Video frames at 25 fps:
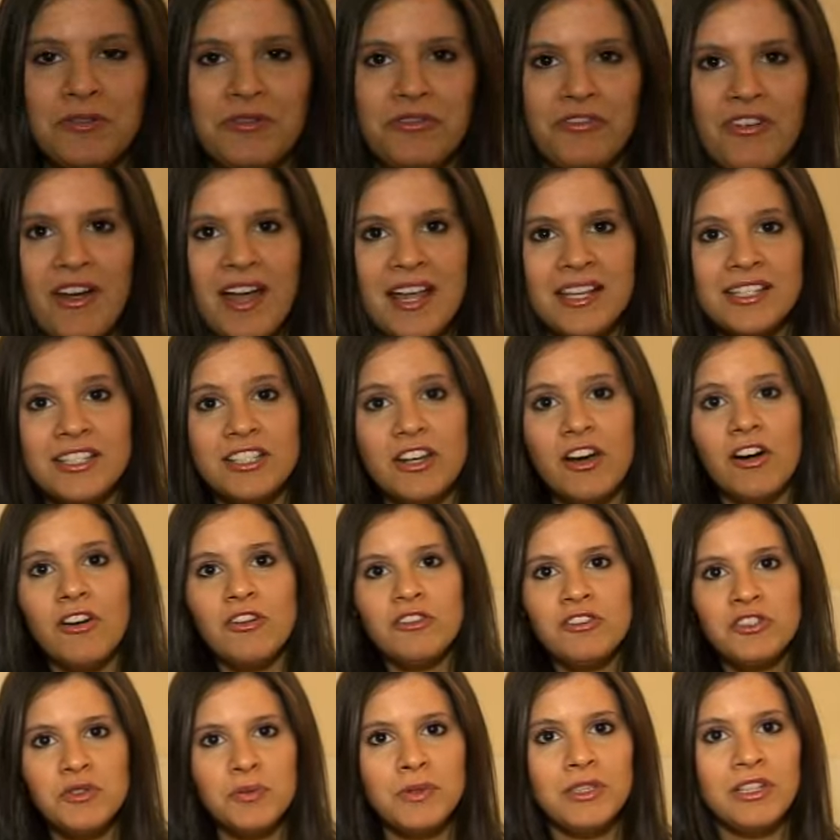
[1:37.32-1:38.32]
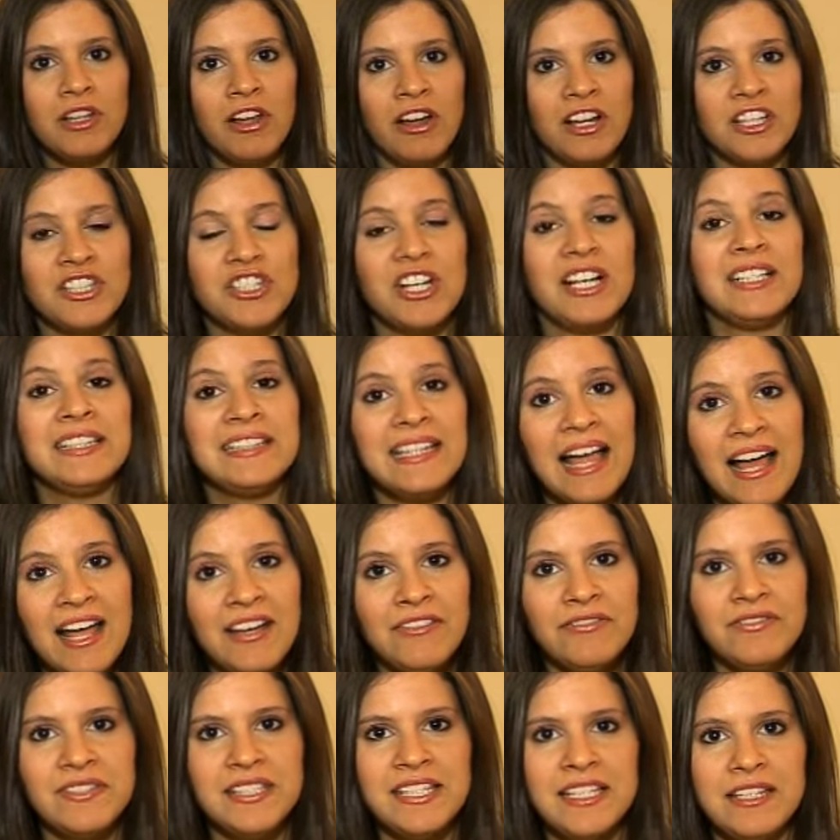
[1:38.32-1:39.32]
France, Orange will launch a live
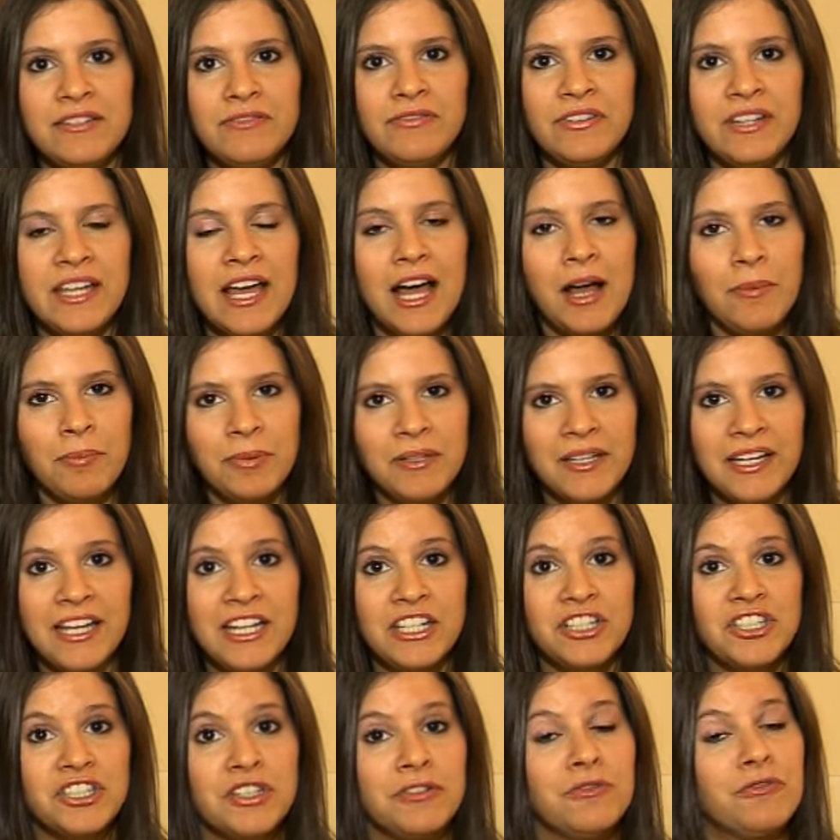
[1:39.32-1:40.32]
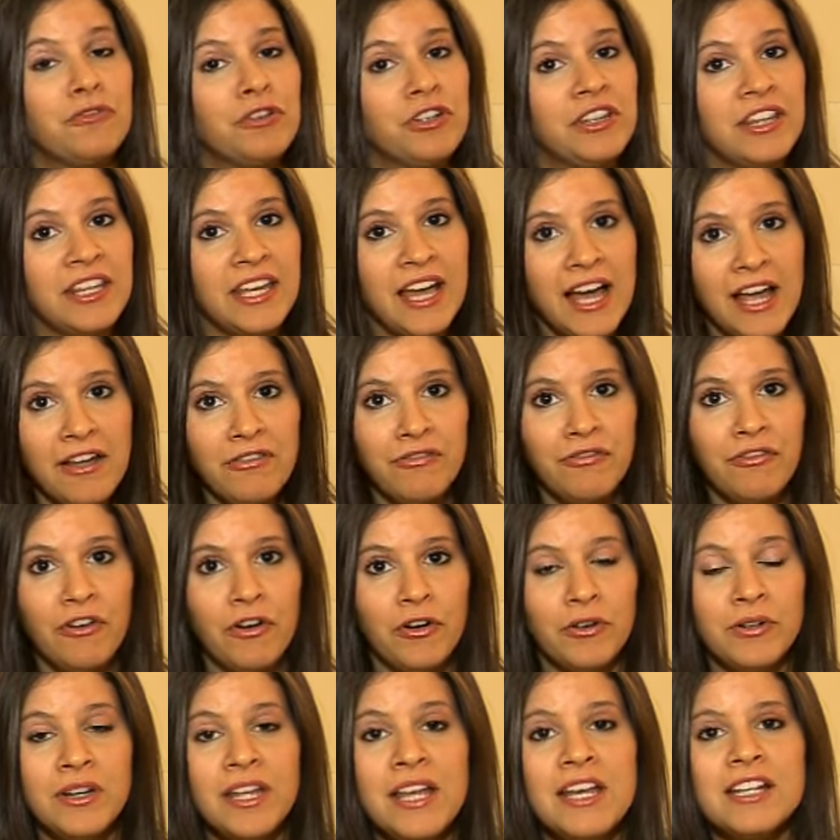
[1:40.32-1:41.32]
TV application for the
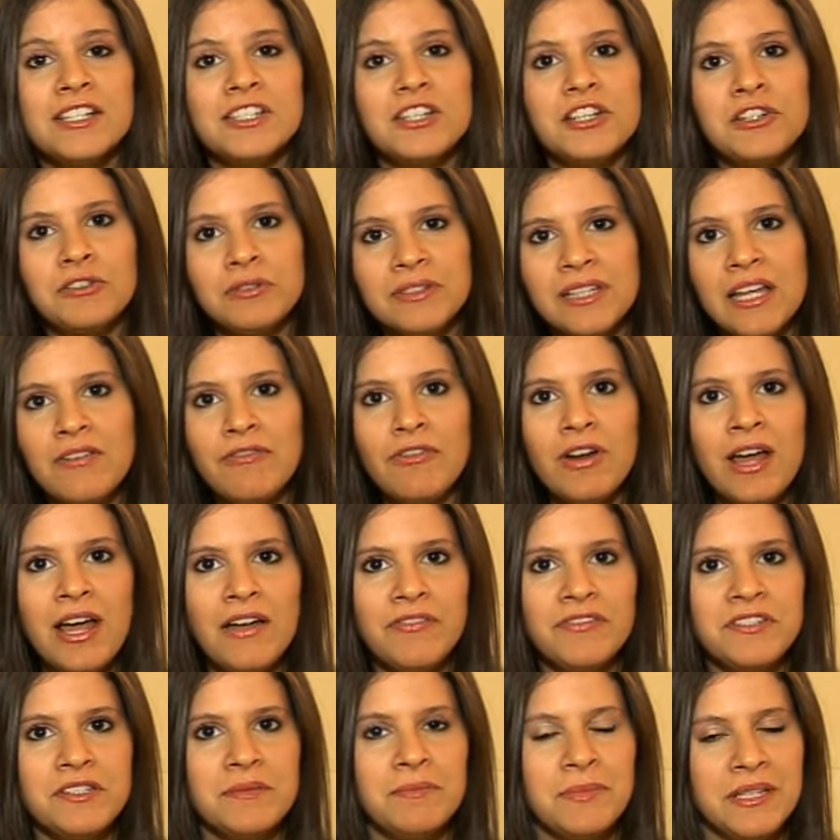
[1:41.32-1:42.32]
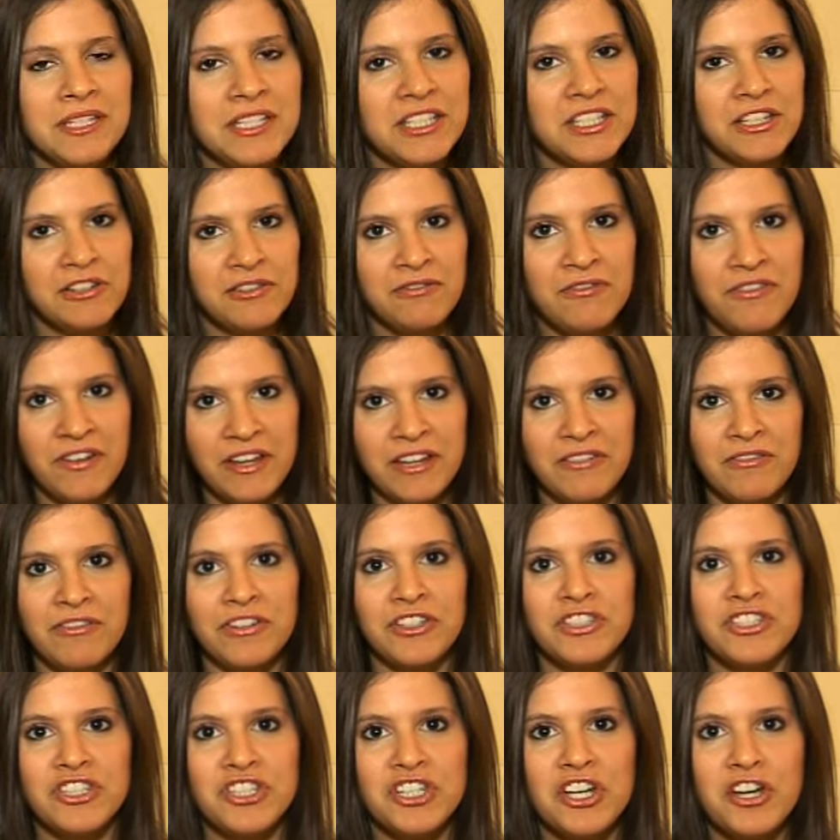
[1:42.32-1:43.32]
iPhone so you'll never have to miss your
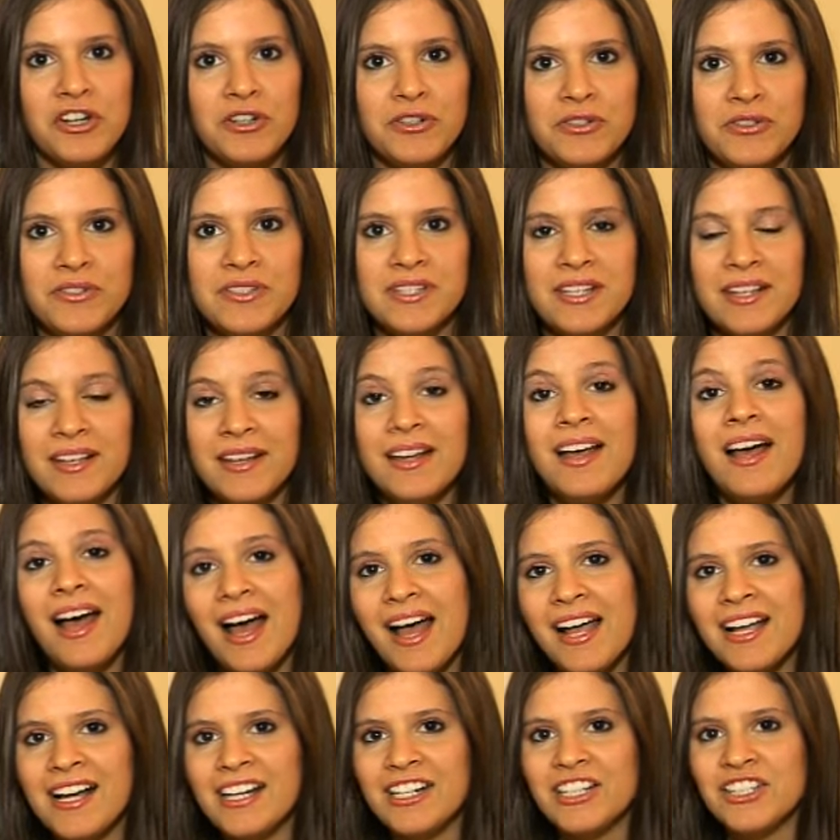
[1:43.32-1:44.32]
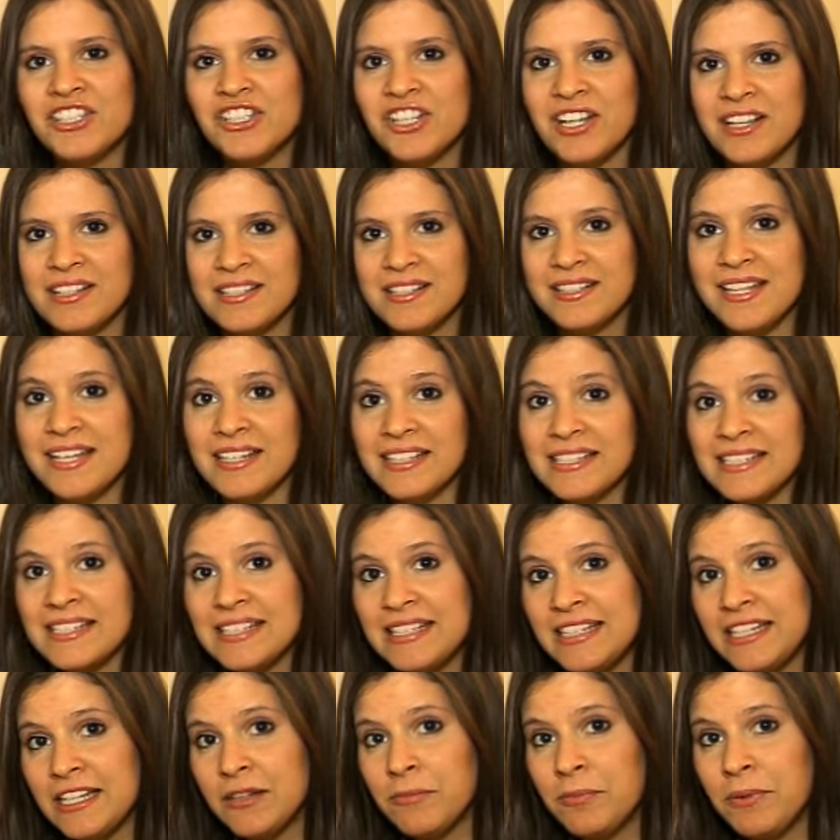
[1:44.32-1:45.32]
favorite shows. I got a chance to take a
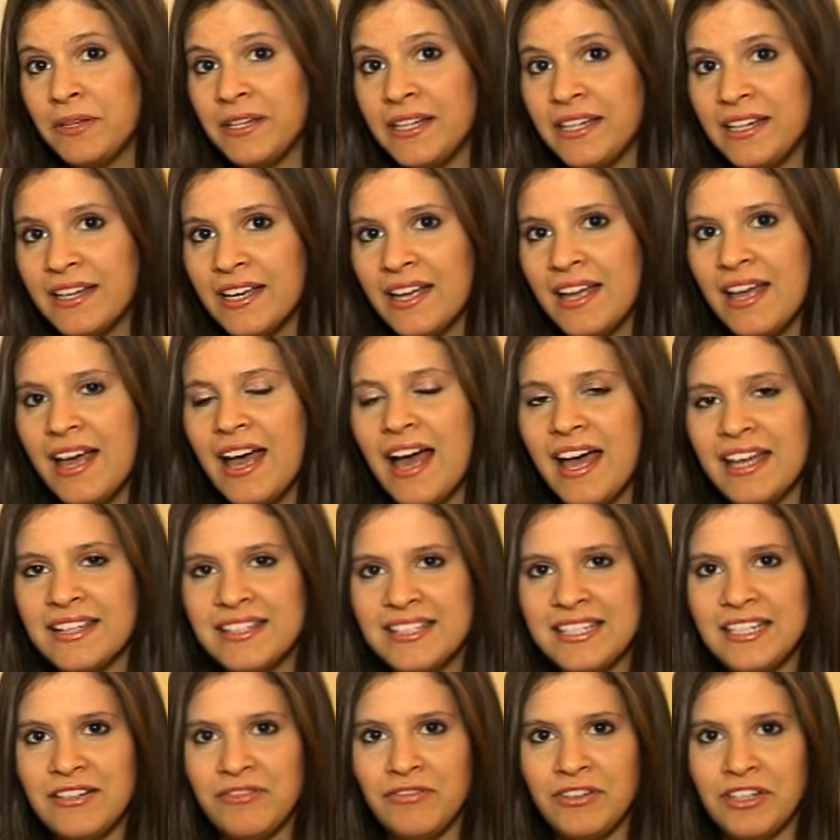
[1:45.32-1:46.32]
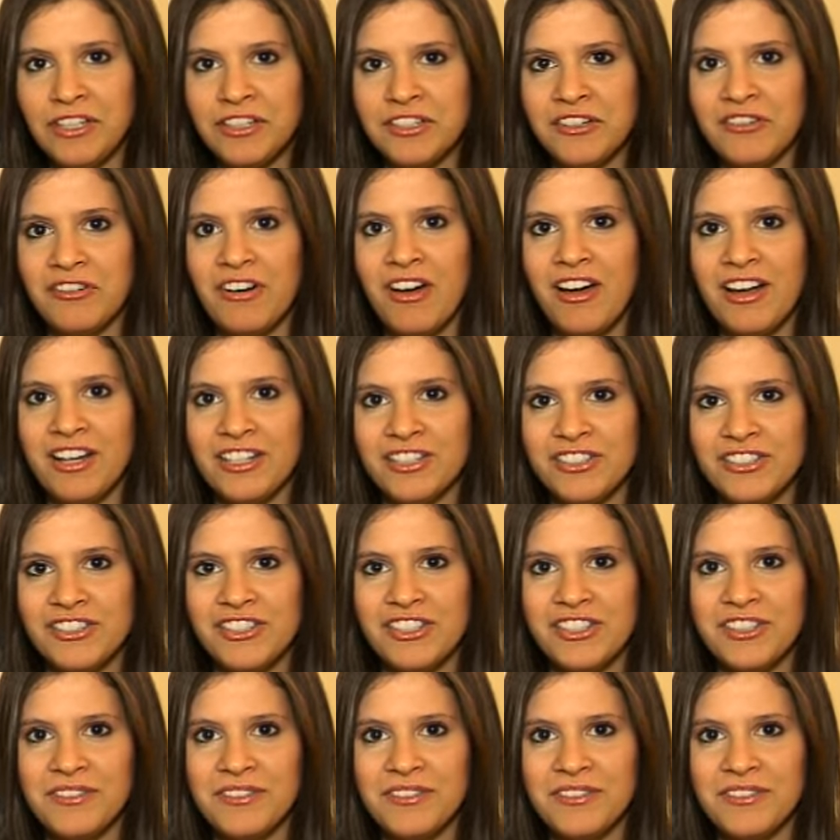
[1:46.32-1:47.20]
sneak peek at TV d'Orange.